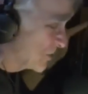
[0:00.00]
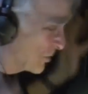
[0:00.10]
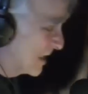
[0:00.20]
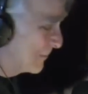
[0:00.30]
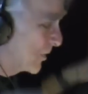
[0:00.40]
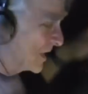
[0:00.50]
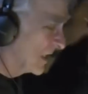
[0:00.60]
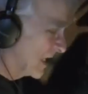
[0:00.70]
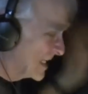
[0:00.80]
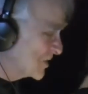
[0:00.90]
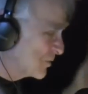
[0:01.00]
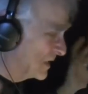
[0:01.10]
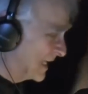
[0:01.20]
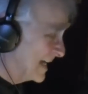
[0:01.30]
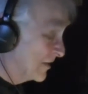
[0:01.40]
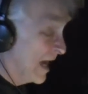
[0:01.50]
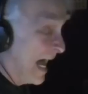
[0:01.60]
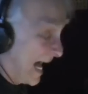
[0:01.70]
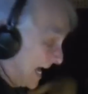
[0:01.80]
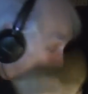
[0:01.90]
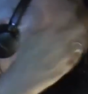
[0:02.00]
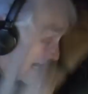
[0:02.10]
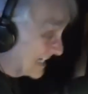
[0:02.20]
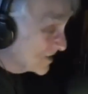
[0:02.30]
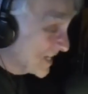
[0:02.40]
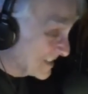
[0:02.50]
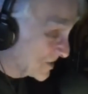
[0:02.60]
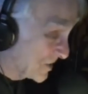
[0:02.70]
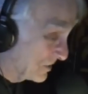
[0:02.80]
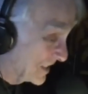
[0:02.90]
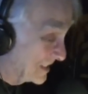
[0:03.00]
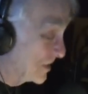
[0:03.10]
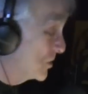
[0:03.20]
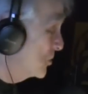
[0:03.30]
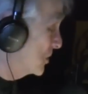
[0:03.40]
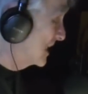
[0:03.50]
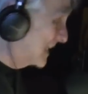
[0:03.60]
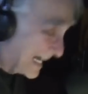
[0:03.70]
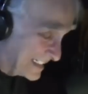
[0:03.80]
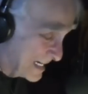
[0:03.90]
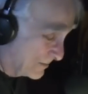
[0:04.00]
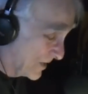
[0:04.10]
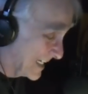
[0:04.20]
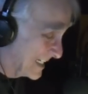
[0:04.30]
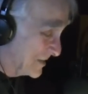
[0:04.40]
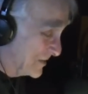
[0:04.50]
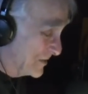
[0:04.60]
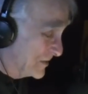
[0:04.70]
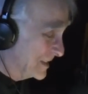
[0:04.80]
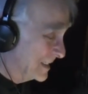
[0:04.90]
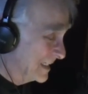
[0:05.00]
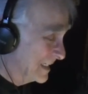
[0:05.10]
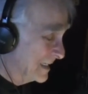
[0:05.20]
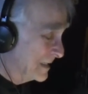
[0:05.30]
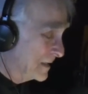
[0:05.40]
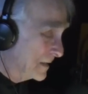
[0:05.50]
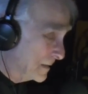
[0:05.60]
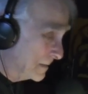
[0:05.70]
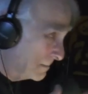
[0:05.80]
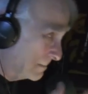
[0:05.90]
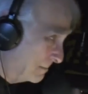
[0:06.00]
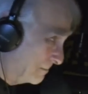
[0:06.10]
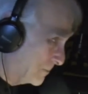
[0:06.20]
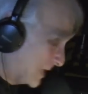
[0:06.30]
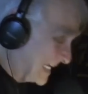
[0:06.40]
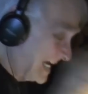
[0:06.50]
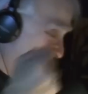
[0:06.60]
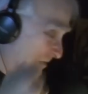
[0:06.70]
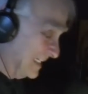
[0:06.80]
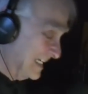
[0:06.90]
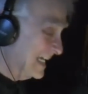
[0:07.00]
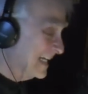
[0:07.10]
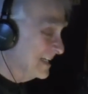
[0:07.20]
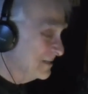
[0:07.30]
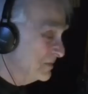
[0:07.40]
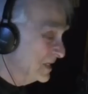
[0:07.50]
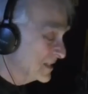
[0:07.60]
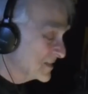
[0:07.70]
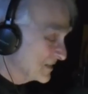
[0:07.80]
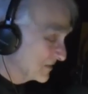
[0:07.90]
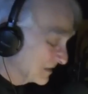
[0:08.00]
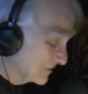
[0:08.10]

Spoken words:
trip on a luxury liner. I have access to it. You goddamn right I do. But I can't really get it because I don't